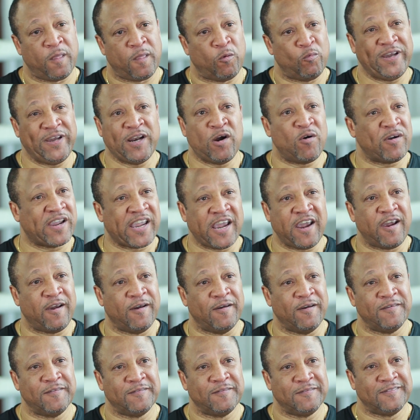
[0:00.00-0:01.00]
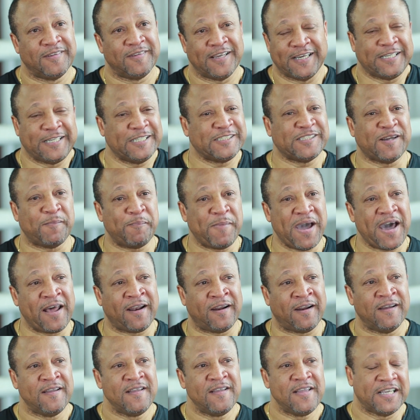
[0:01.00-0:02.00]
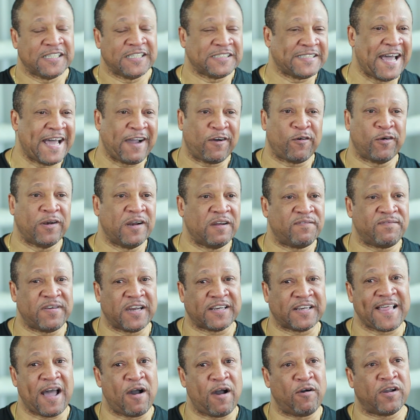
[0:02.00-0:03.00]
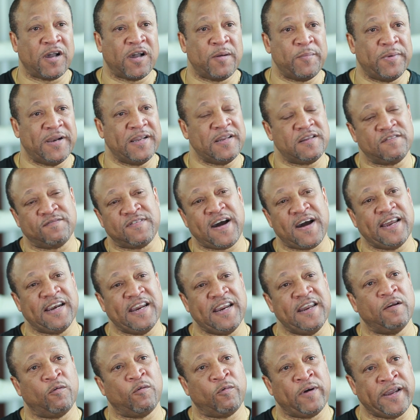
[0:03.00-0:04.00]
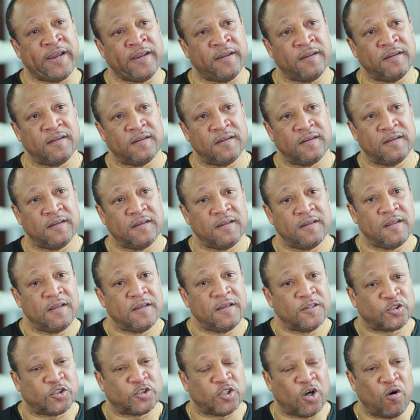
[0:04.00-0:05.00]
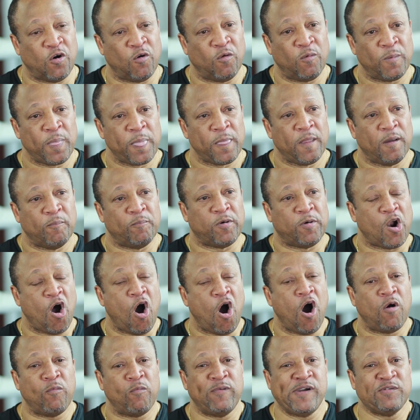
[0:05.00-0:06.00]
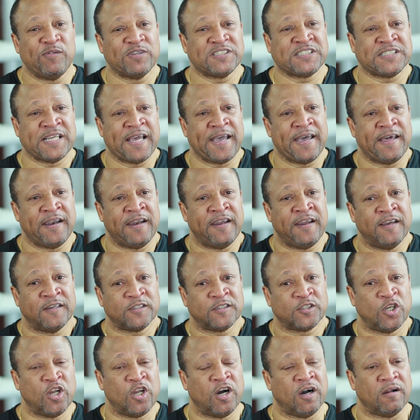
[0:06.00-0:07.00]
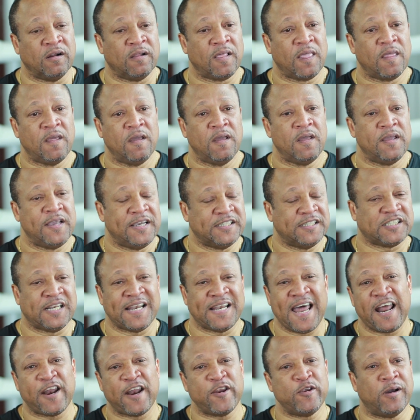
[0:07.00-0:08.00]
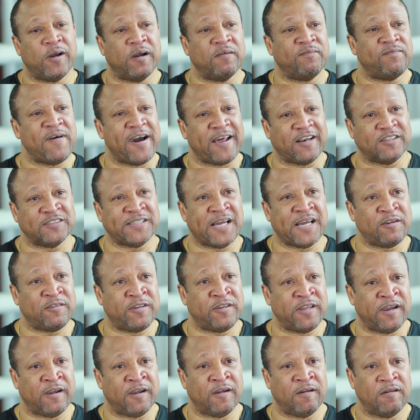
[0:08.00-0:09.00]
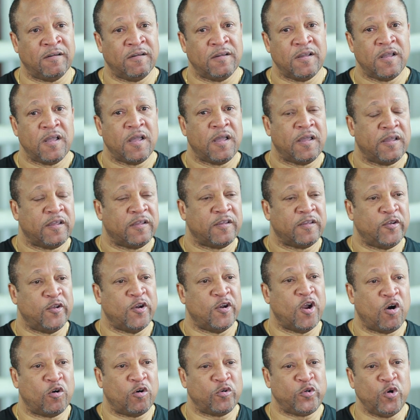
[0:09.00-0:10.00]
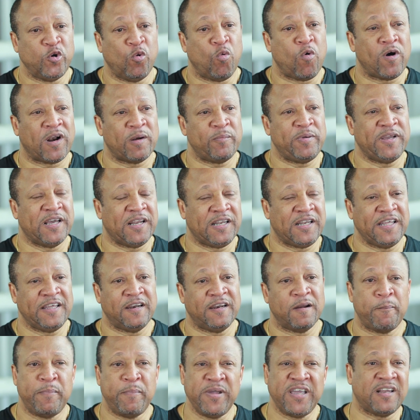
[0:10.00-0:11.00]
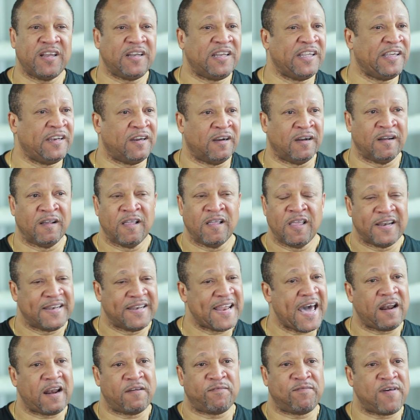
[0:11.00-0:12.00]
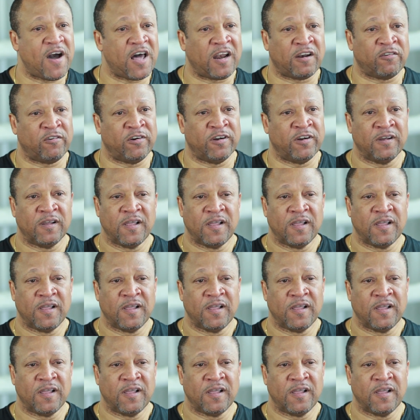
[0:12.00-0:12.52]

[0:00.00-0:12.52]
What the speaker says: we don't care. It doesn't matter. It's not going to affect the outcome of this fight anyway. So, but all we were saying is, look, there's a lot of young fighters out there. You know, you want to be a leader, not a follower.